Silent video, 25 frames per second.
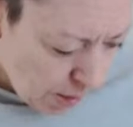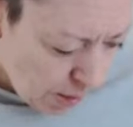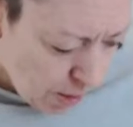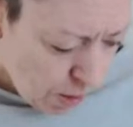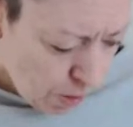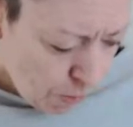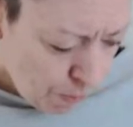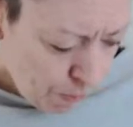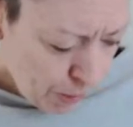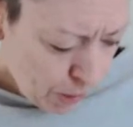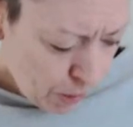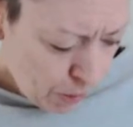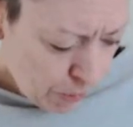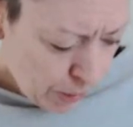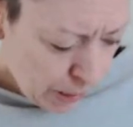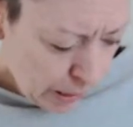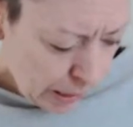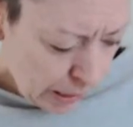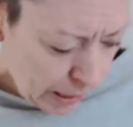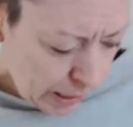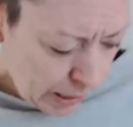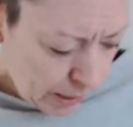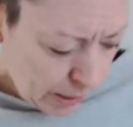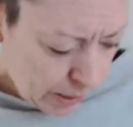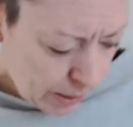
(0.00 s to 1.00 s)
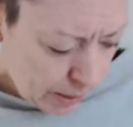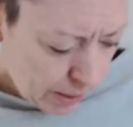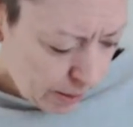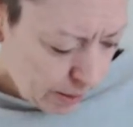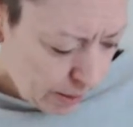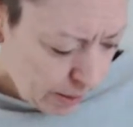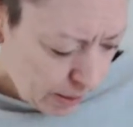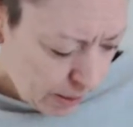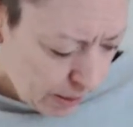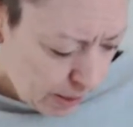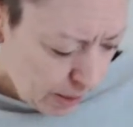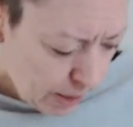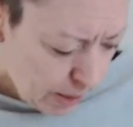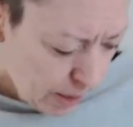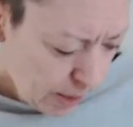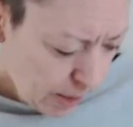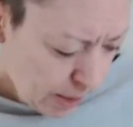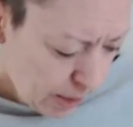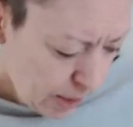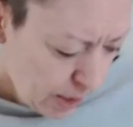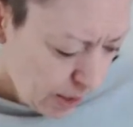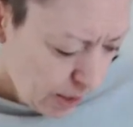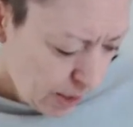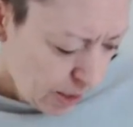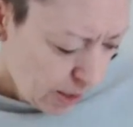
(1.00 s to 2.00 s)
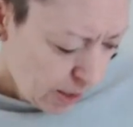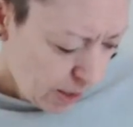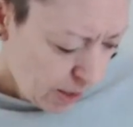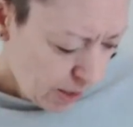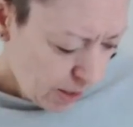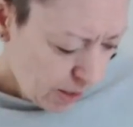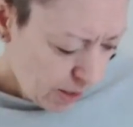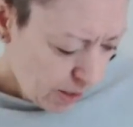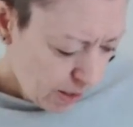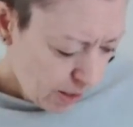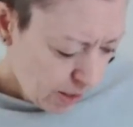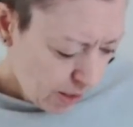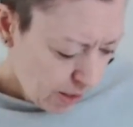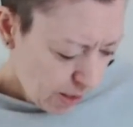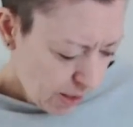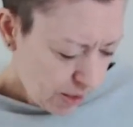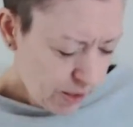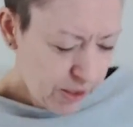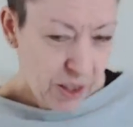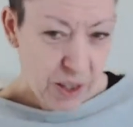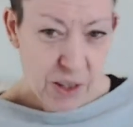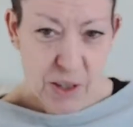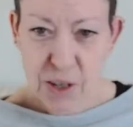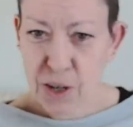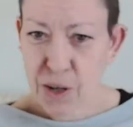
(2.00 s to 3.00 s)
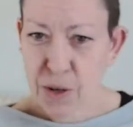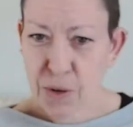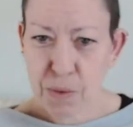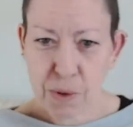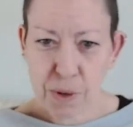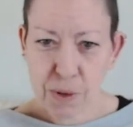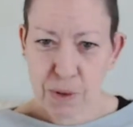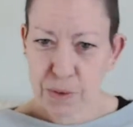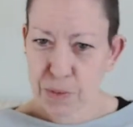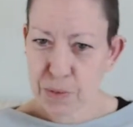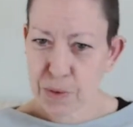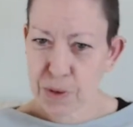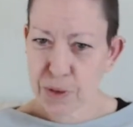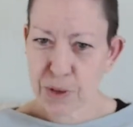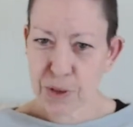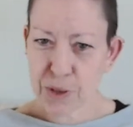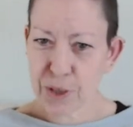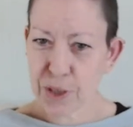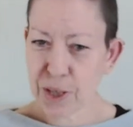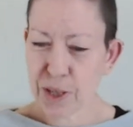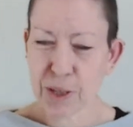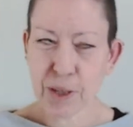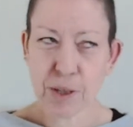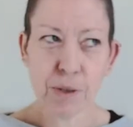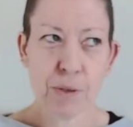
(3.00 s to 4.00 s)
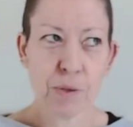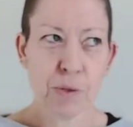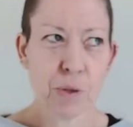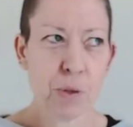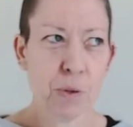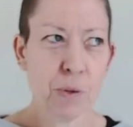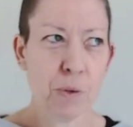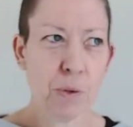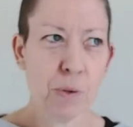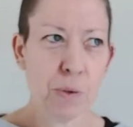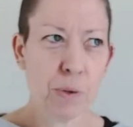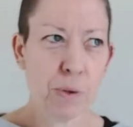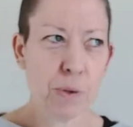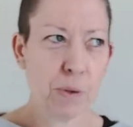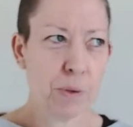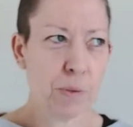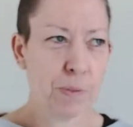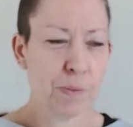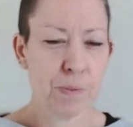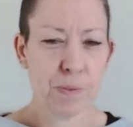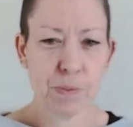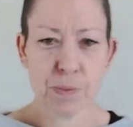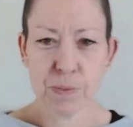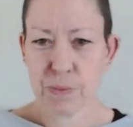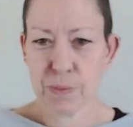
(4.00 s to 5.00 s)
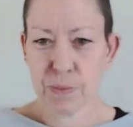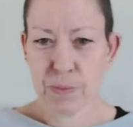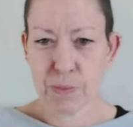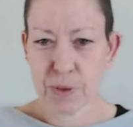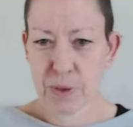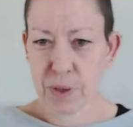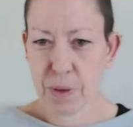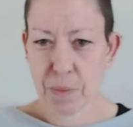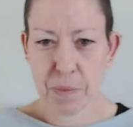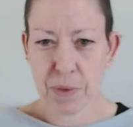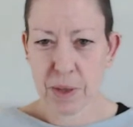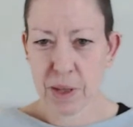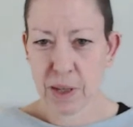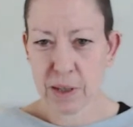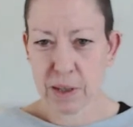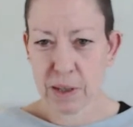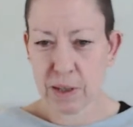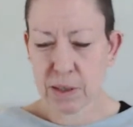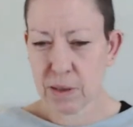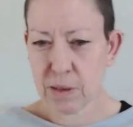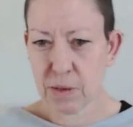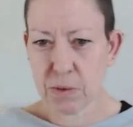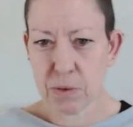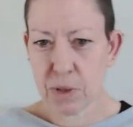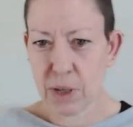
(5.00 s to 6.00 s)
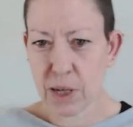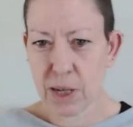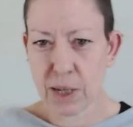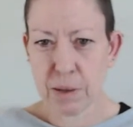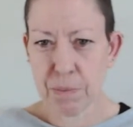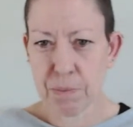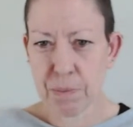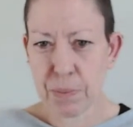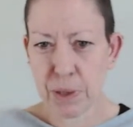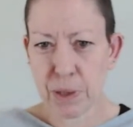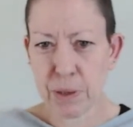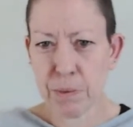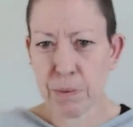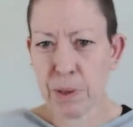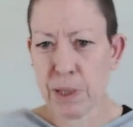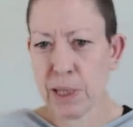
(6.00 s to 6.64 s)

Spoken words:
Oh, Blue Willies. I don't know who I was watching, whose haul or something had a Blue